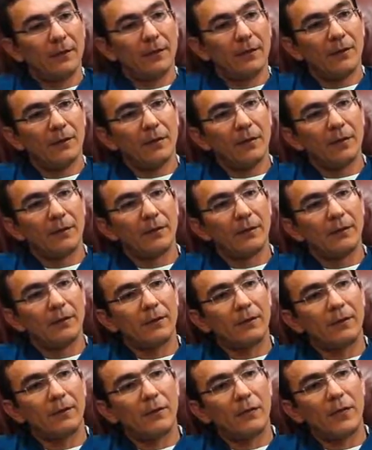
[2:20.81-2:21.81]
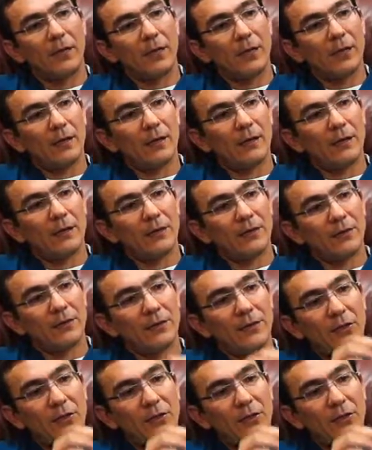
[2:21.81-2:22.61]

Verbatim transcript: I'm like, okay, here's